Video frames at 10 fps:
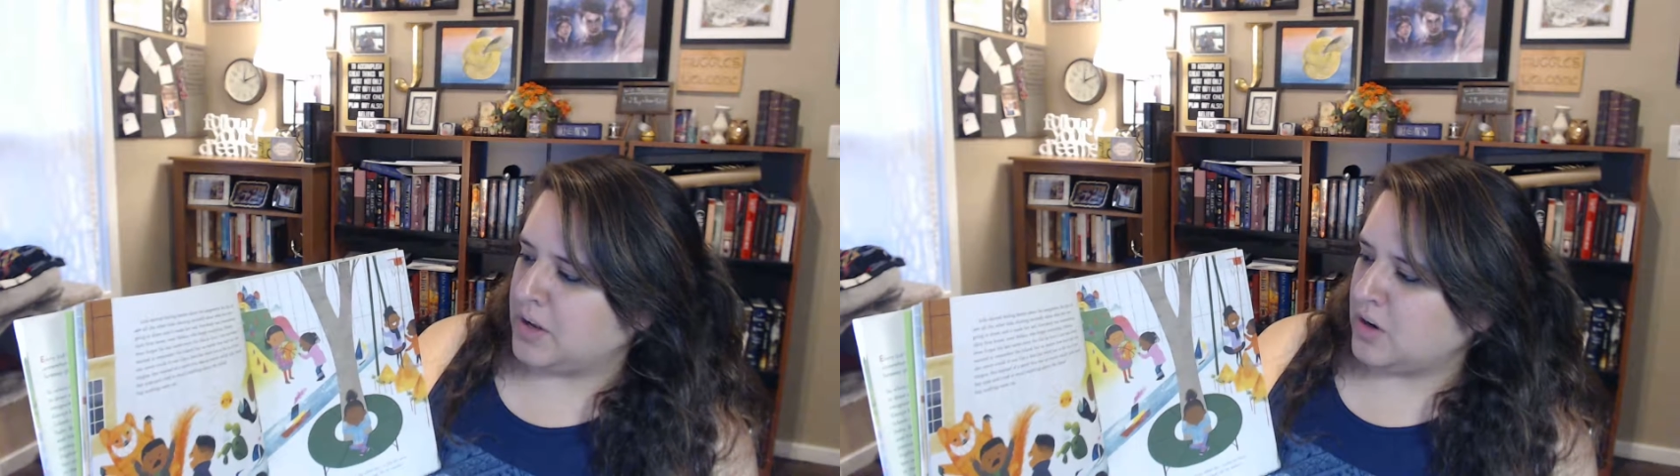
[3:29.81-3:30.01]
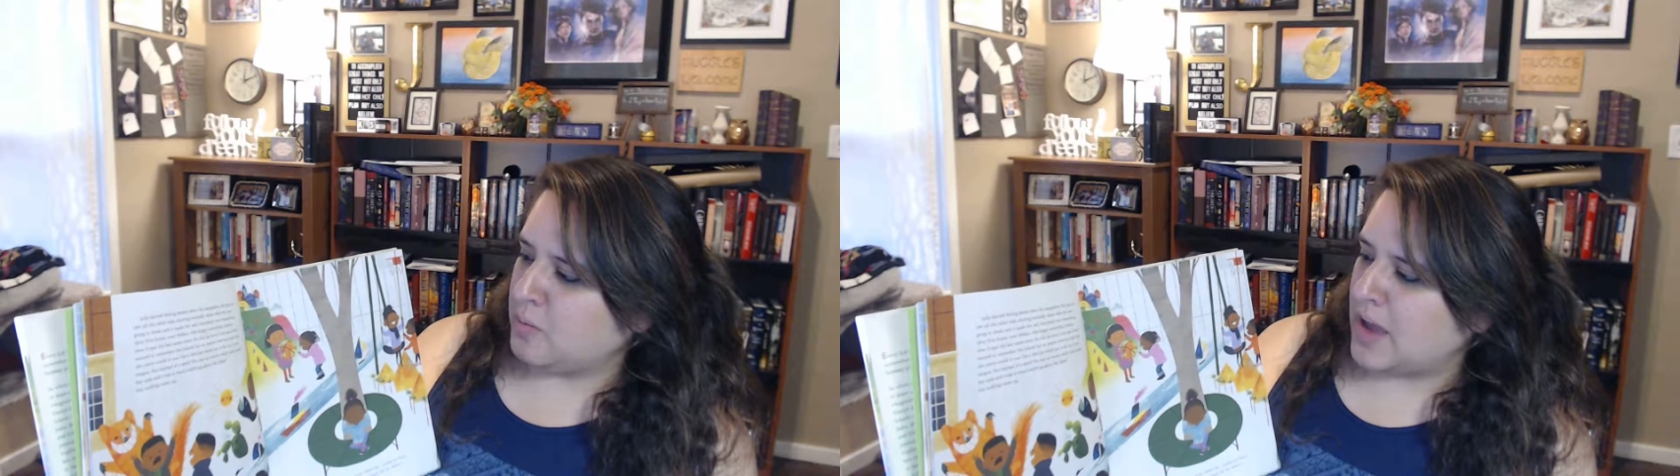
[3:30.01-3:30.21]

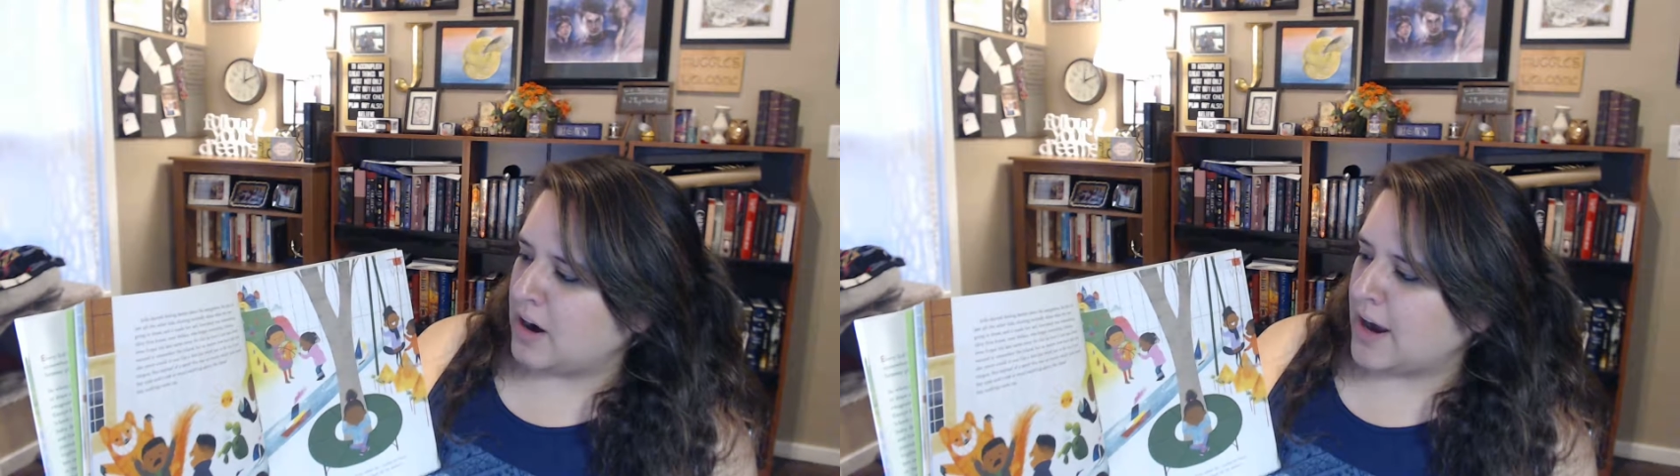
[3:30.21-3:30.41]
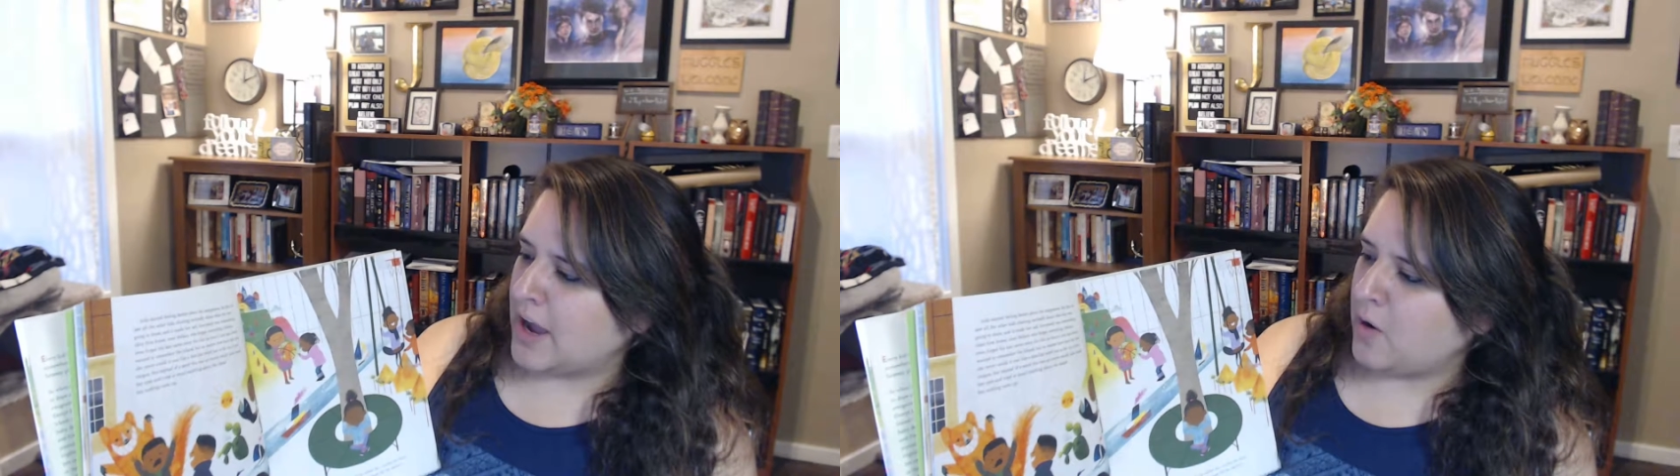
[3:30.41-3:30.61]
but no matter
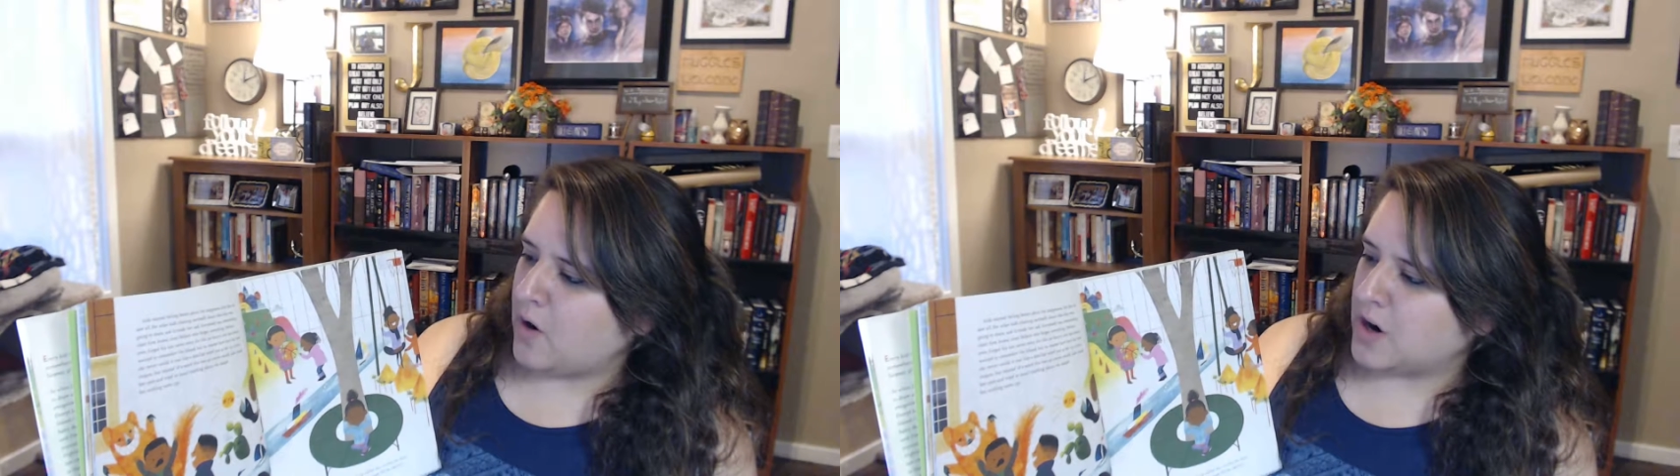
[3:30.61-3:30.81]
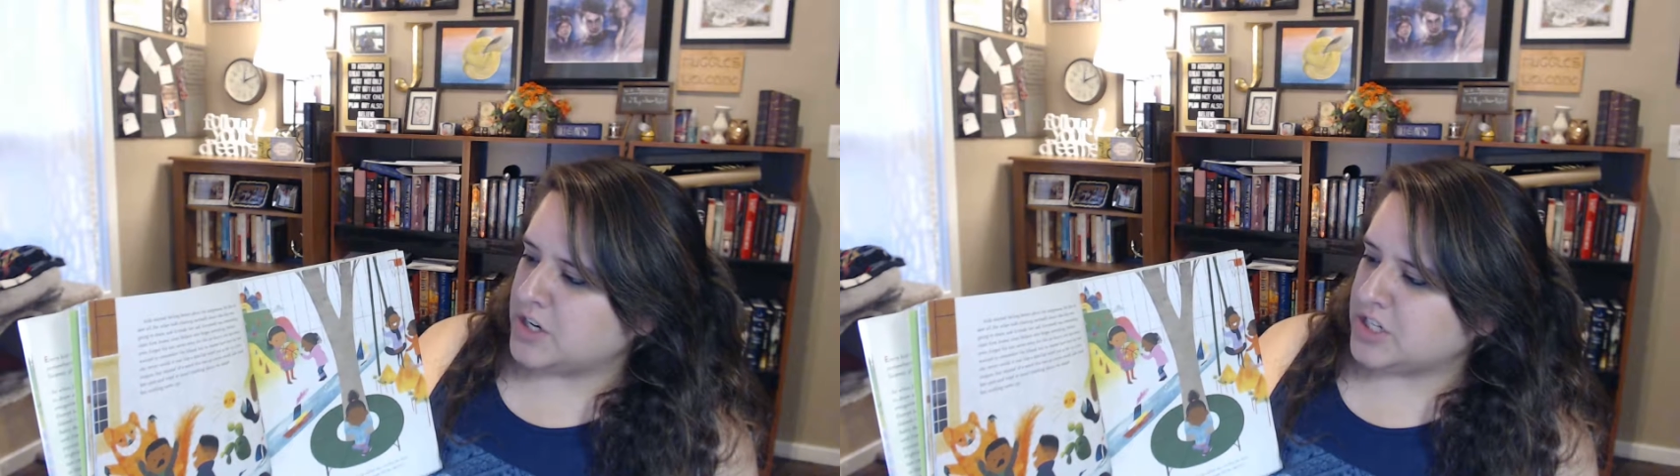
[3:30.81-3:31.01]
how
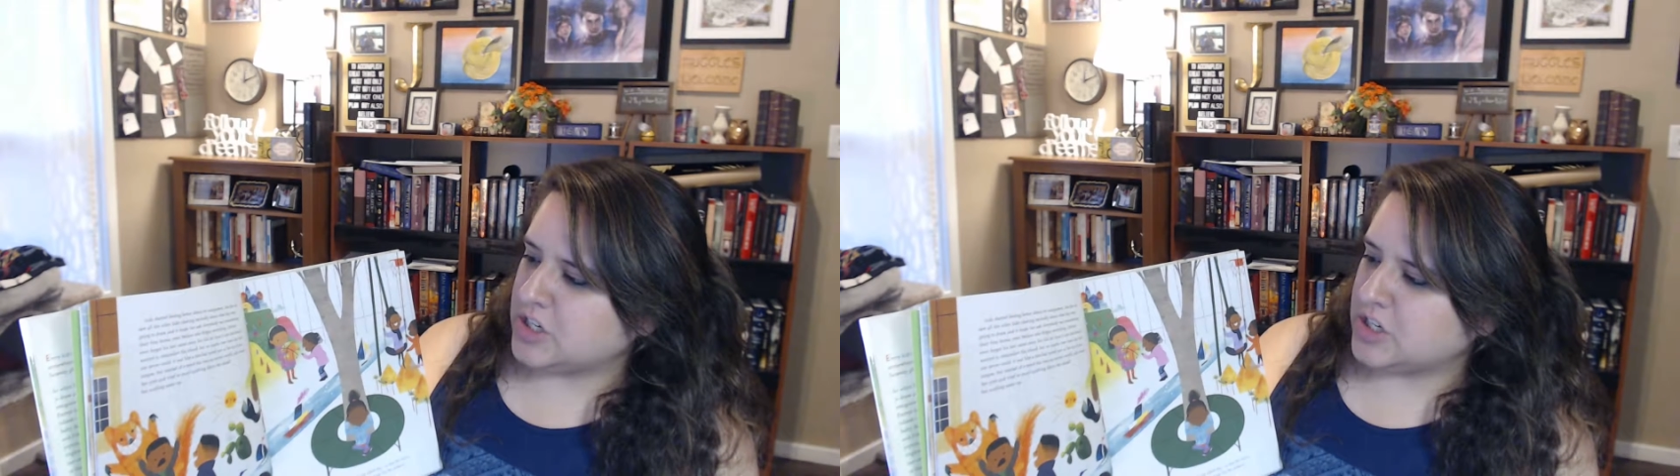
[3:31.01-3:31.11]
hard she